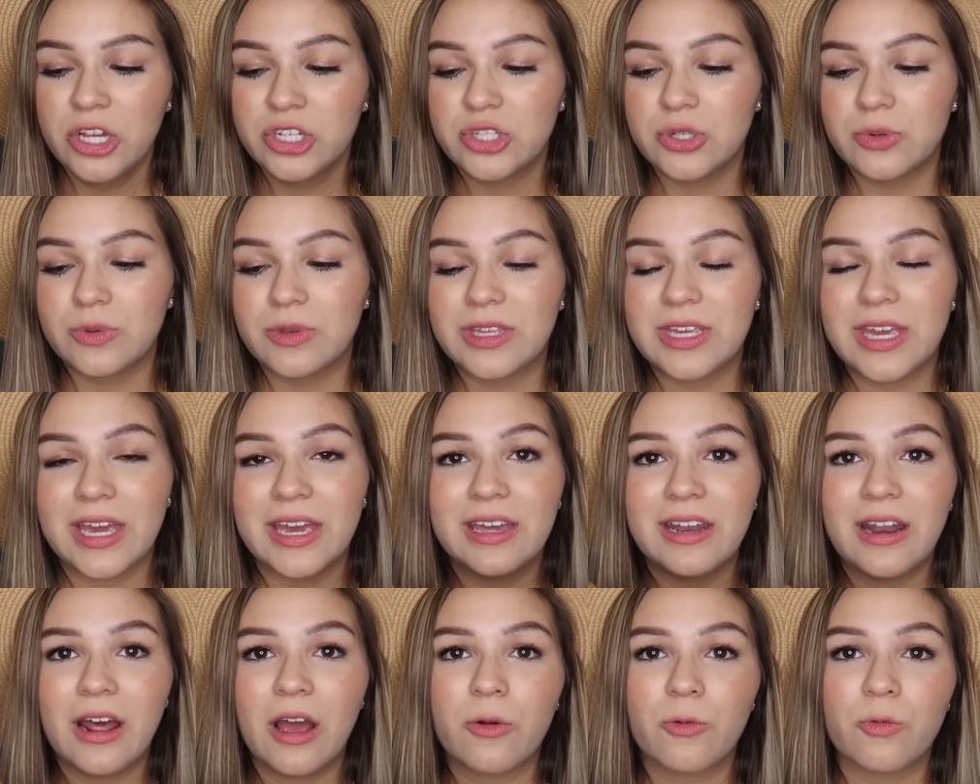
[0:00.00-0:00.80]
to
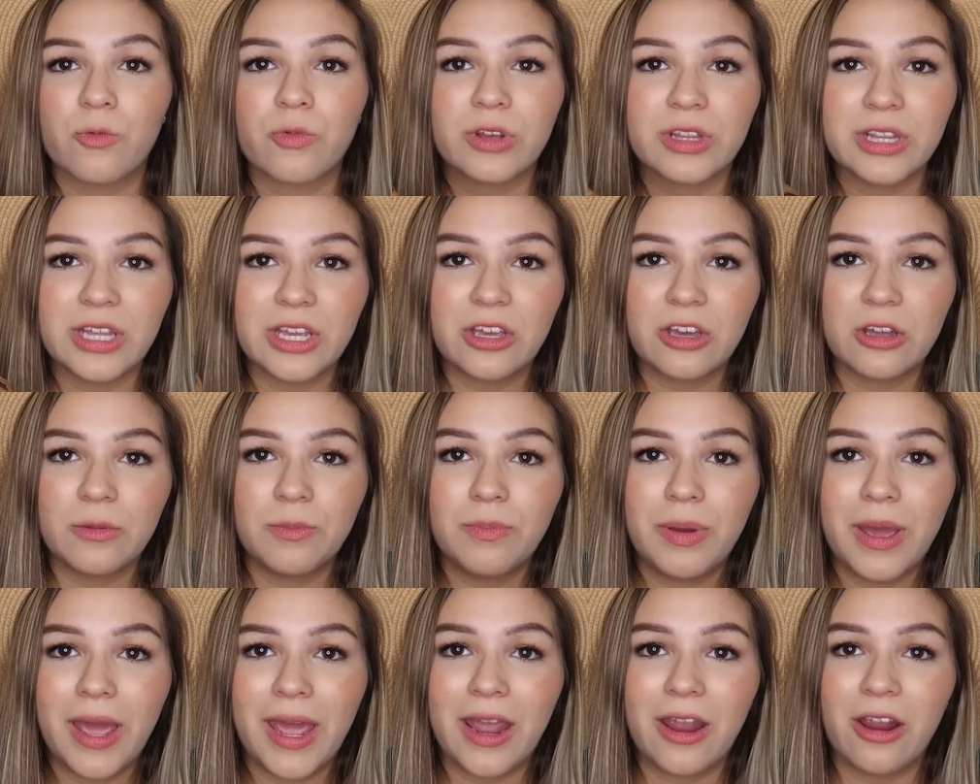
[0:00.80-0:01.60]
get a really
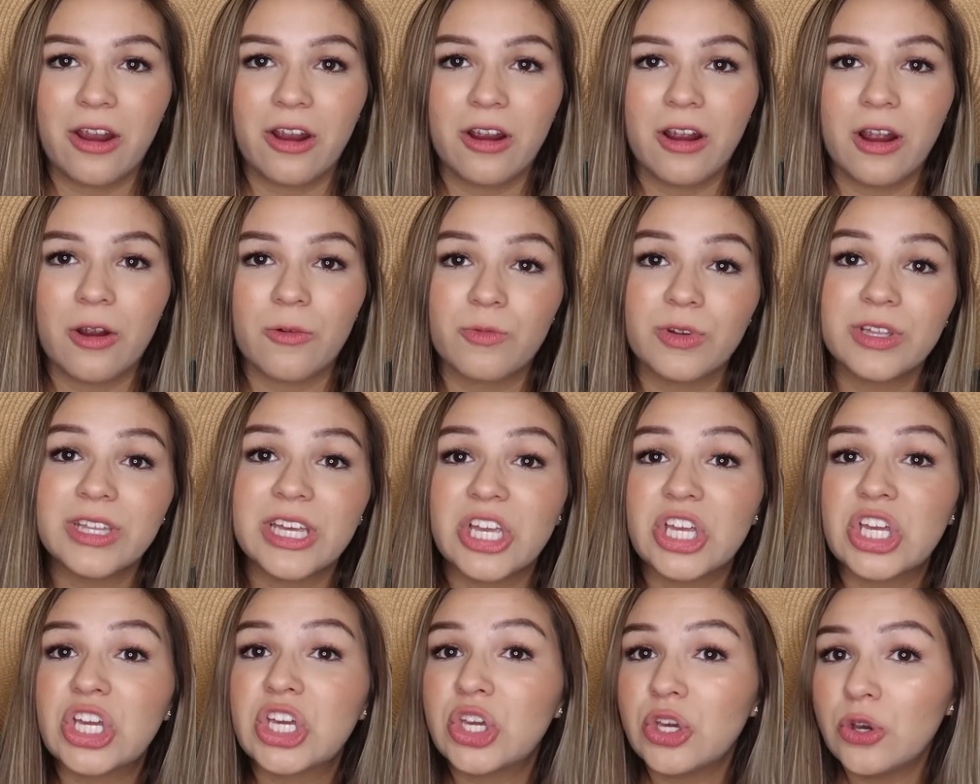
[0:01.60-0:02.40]
good pair, a
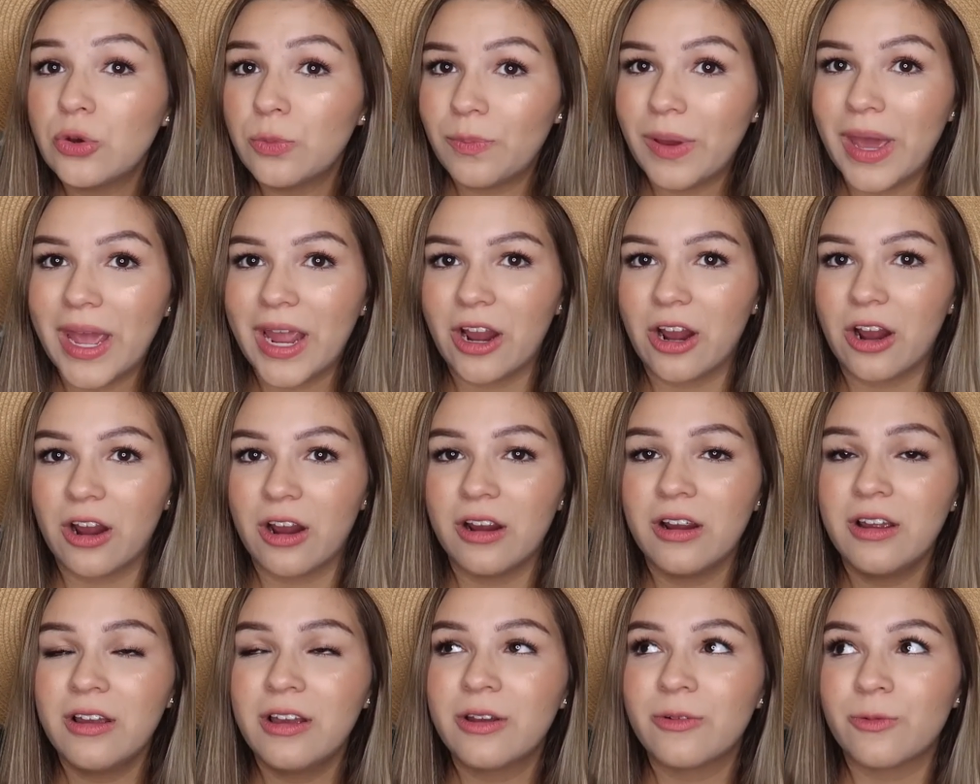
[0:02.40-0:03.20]
really cute
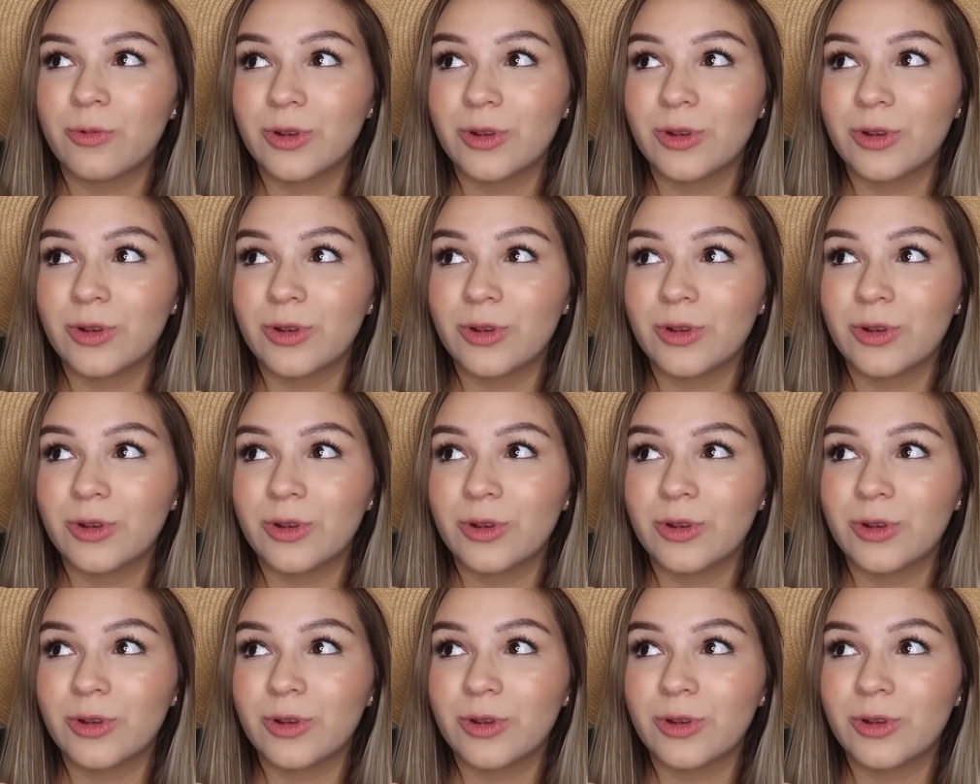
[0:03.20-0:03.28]
pair,